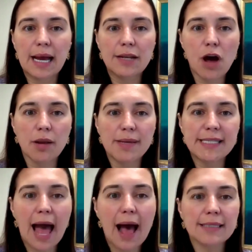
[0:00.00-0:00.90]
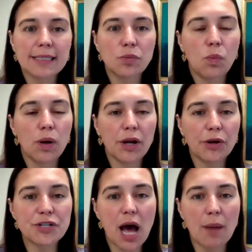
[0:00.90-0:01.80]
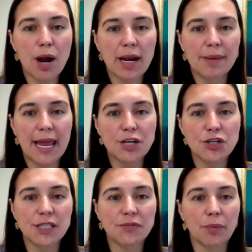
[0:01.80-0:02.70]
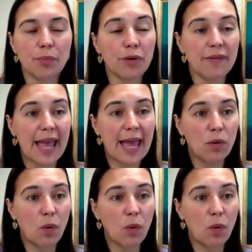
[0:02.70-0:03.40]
Anonymous asks, what are your top recommendations for improving egg